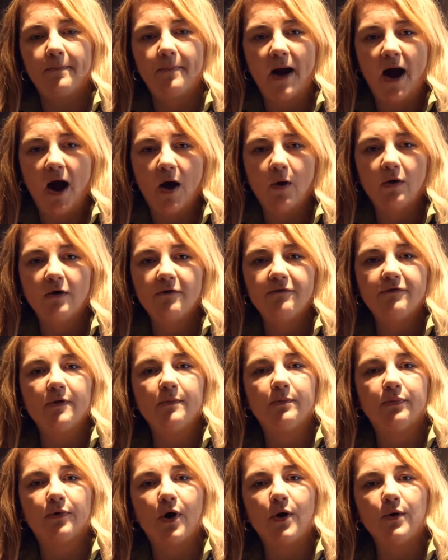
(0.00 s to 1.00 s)
powerful
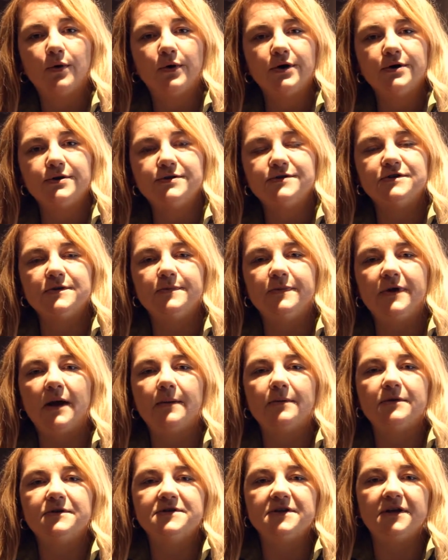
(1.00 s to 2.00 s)
brokers to be
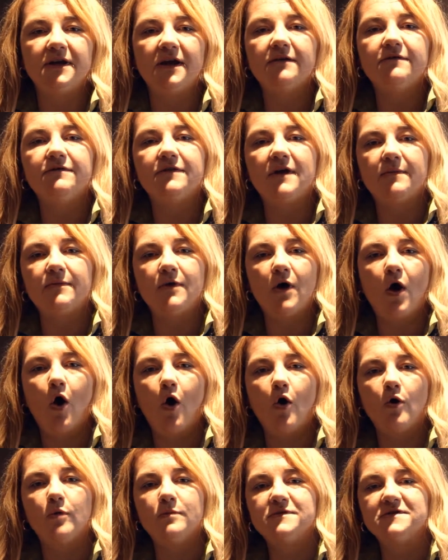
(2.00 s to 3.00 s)
able to give them the
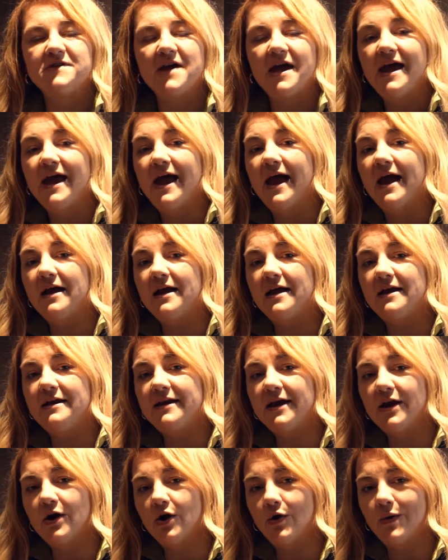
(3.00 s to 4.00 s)
homes and
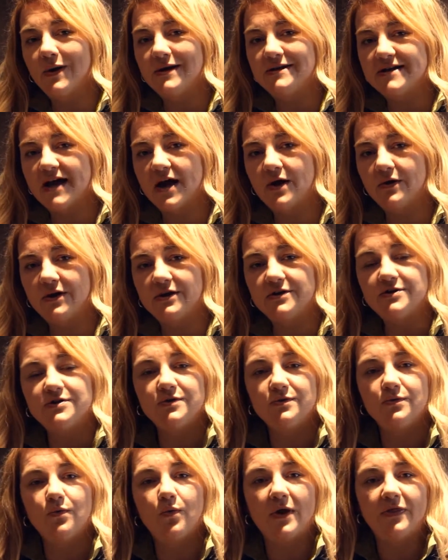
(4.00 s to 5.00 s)
narrow it down
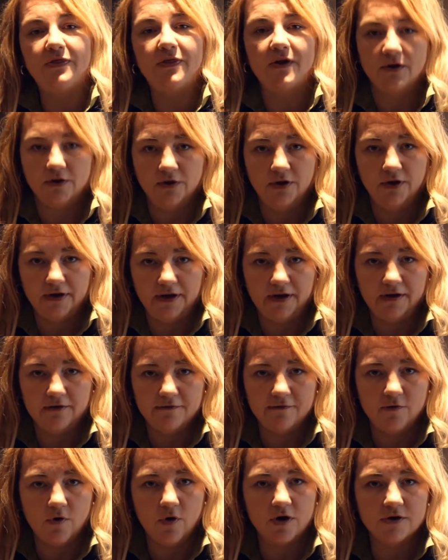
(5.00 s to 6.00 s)
into what they're looking
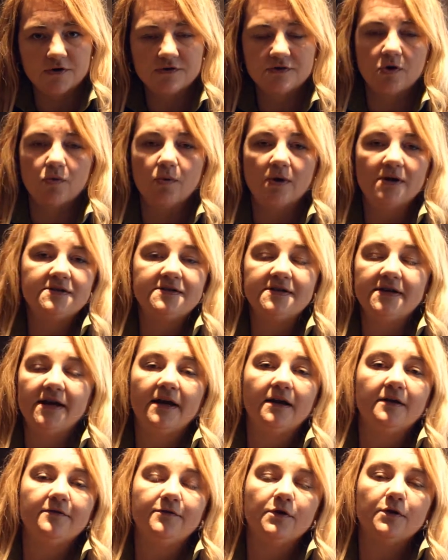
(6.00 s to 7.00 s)
for. So once
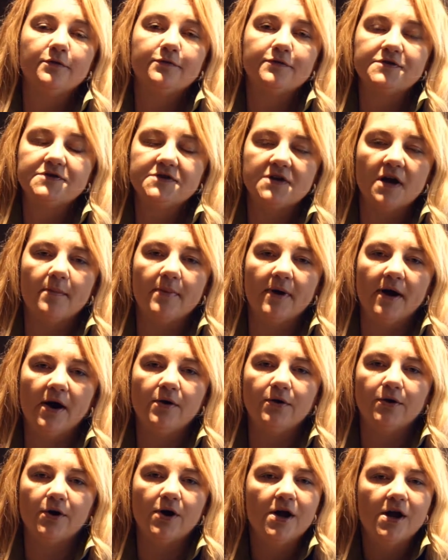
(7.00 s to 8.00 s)
again, if you're for sale by
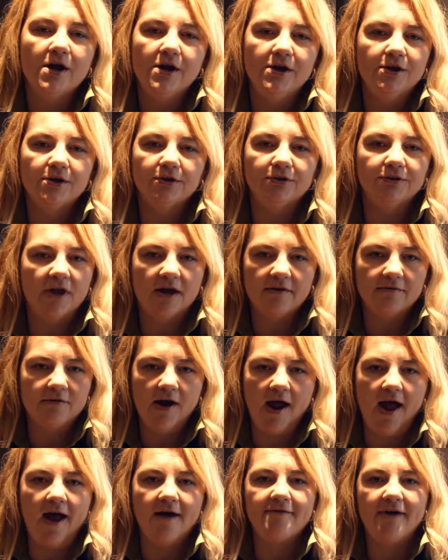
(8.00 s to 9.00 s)
owner, you'll never
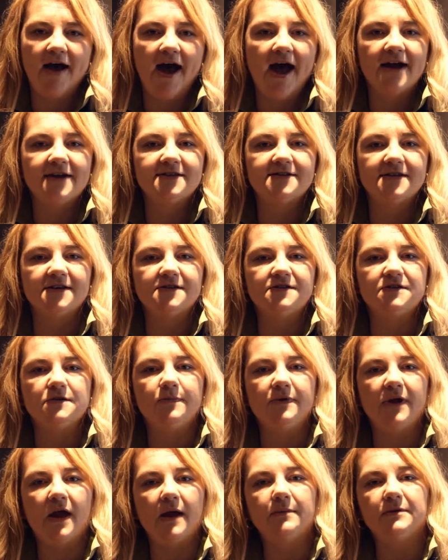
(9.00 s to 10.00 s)
have access to
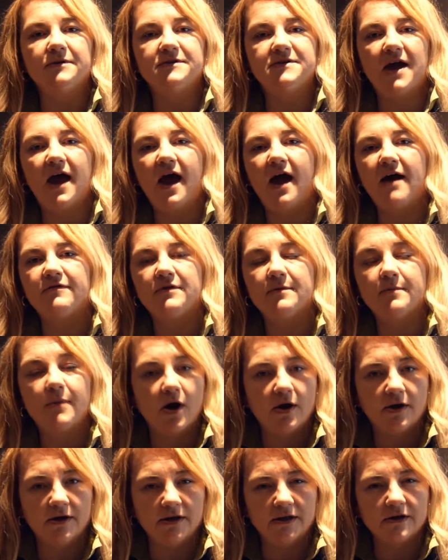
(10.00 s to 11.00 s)
be able to have the
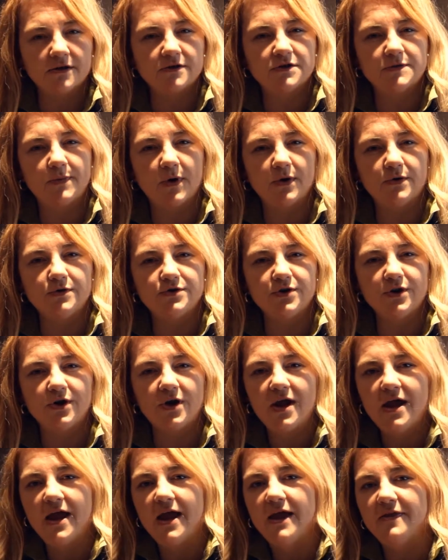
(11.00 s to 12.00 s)
marketing exposure
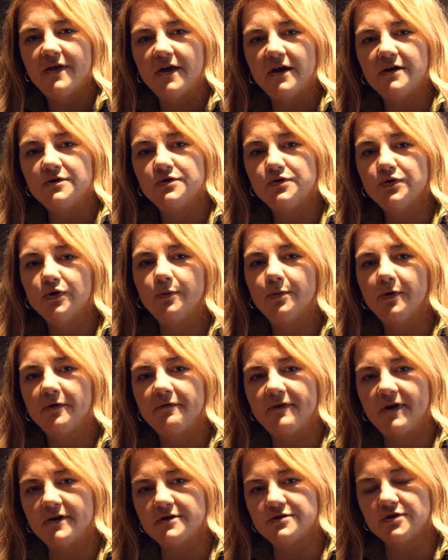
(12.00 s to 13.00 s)
that a true
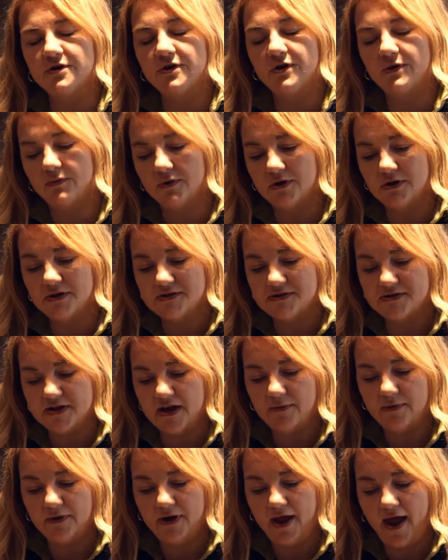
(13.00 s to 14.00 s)
professional in the real
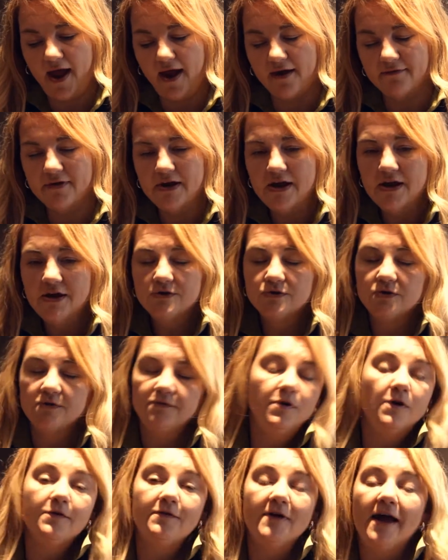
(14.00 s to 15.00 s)
estate would have. So
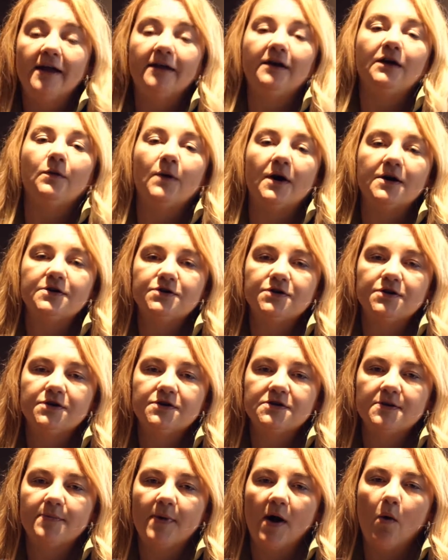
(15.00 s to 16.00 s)
if you have any
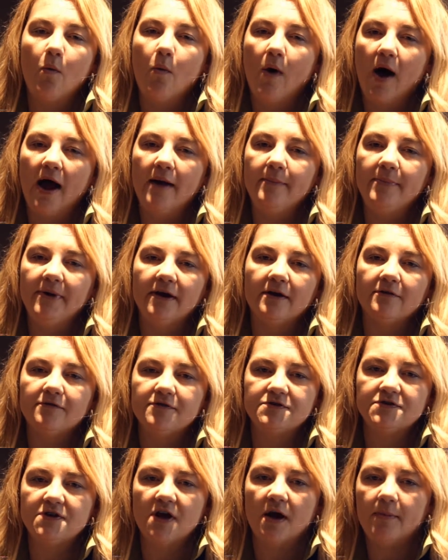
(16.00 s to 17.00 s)
questions about why being a
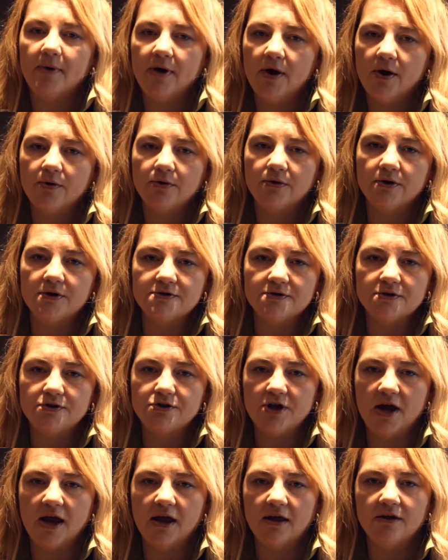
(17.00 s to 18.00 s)
for sale by owner is a
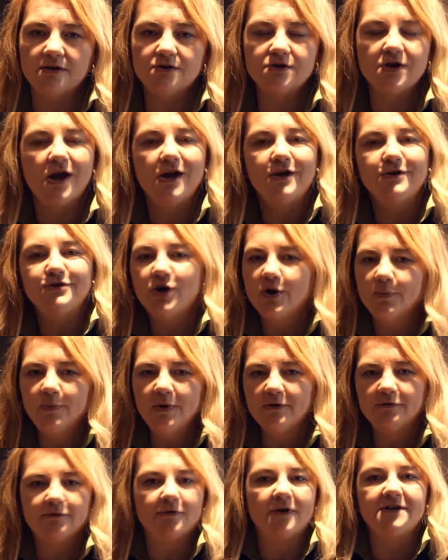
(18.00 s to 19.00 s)
challenge, don't be
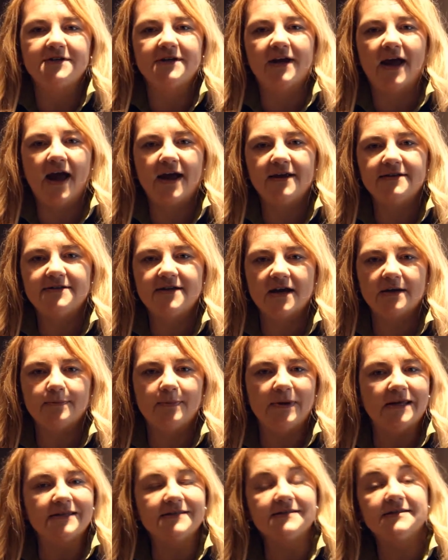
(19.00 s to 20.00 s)
afraid to contact
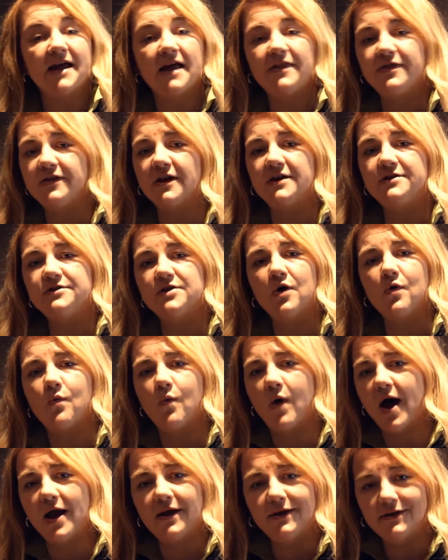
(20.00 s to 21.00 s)
me. It's not that I don't
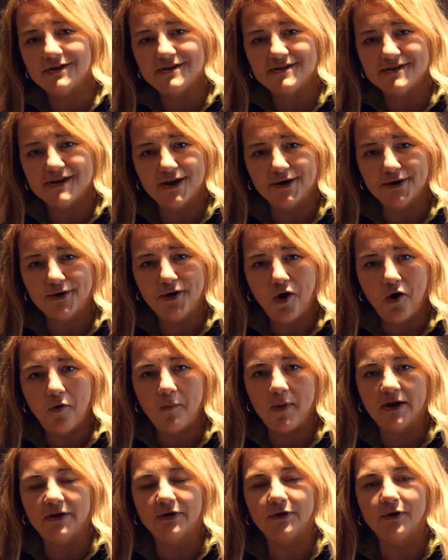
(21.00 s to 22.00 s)
want you to sell your home
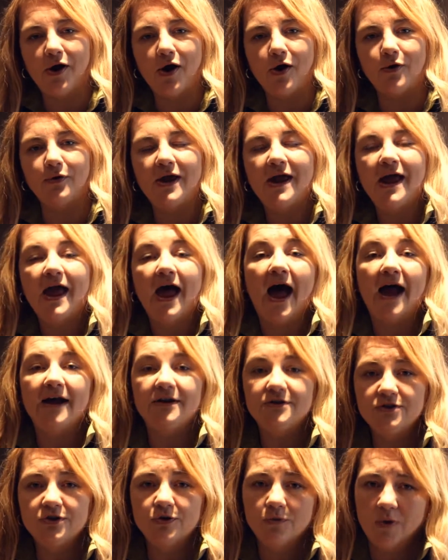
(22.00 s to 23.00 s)
on your own. I
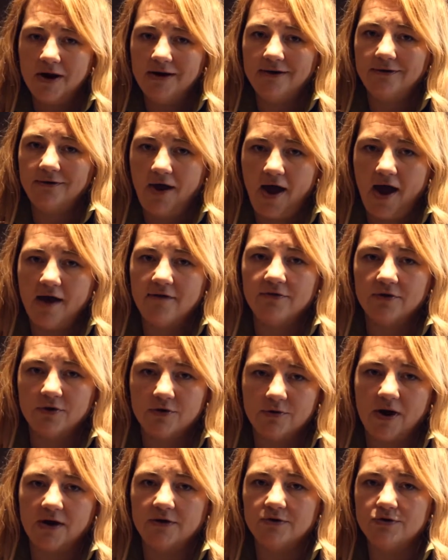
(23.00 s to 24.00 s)
do want you to have the
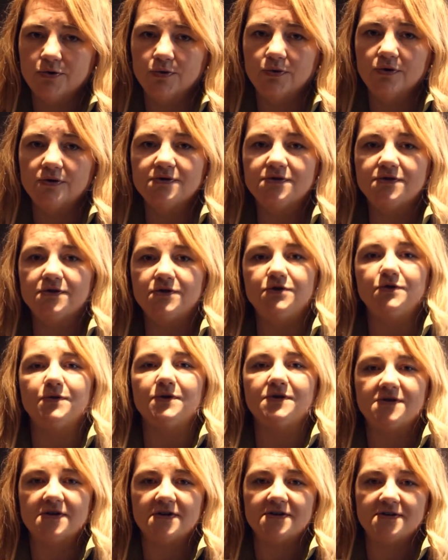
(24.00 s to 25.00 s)
correct tools to do
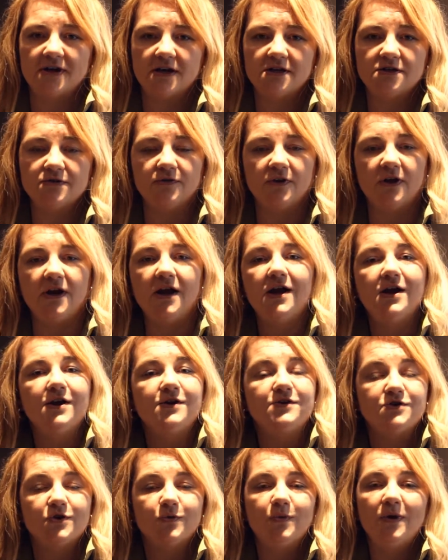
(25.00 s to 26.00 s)
it successfully.
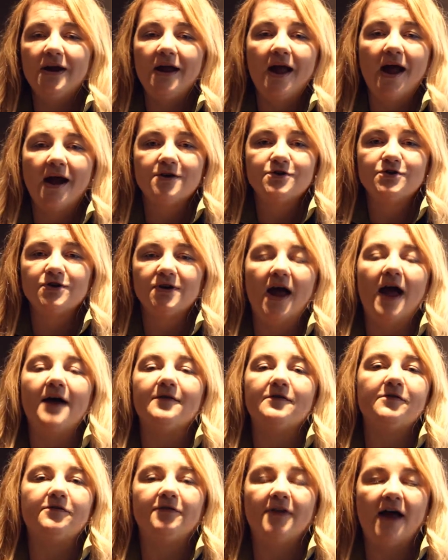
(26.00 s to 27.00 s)
So we actually have
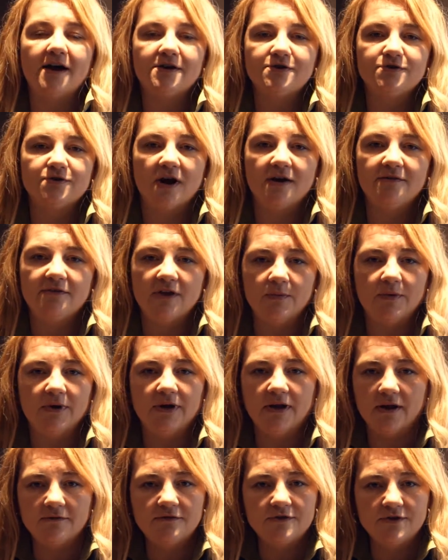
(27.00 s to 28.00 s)
a flash drive that we
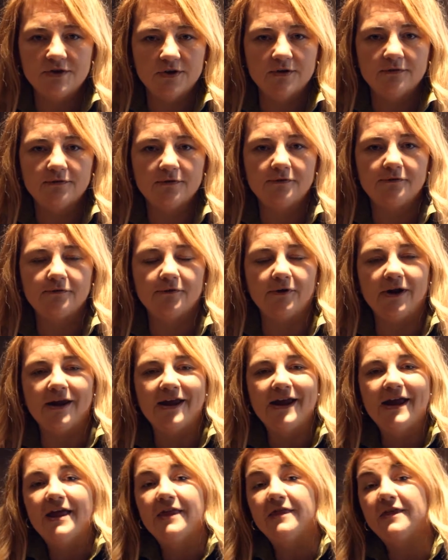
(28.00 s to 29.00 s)
give to you for free
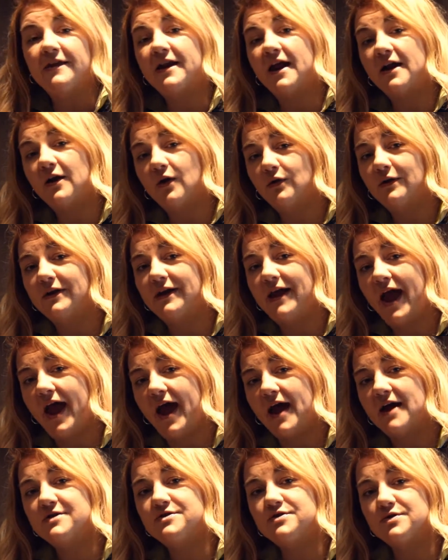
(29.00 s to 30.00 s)
that not only
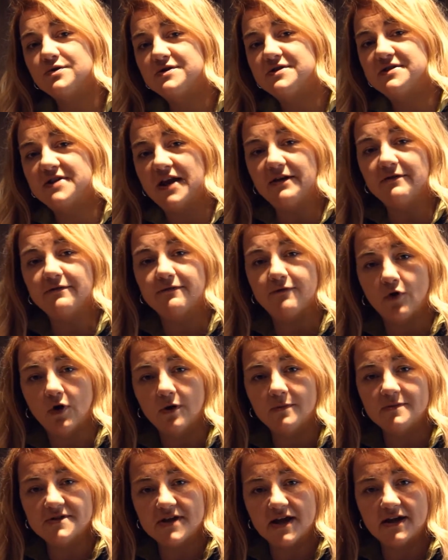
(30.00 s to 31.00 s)
has your state
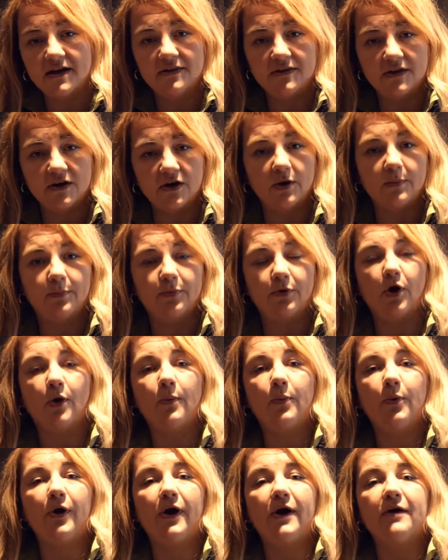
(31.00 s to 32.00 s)
forms on it that are
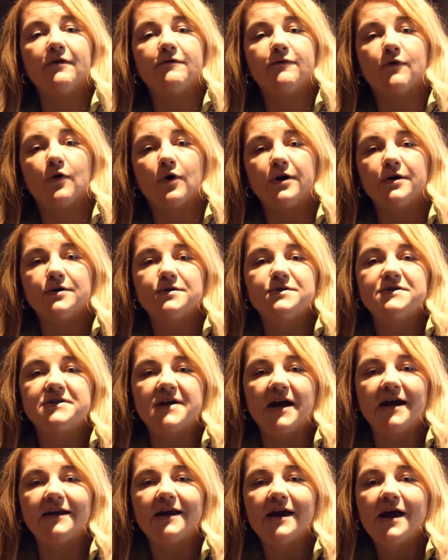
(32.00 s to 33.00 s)
appropriate for your
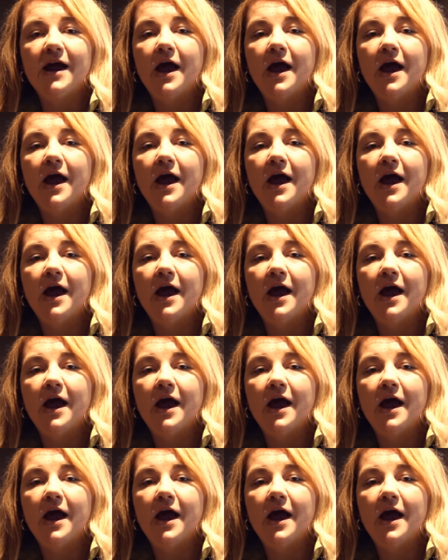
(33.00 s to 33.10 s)
state,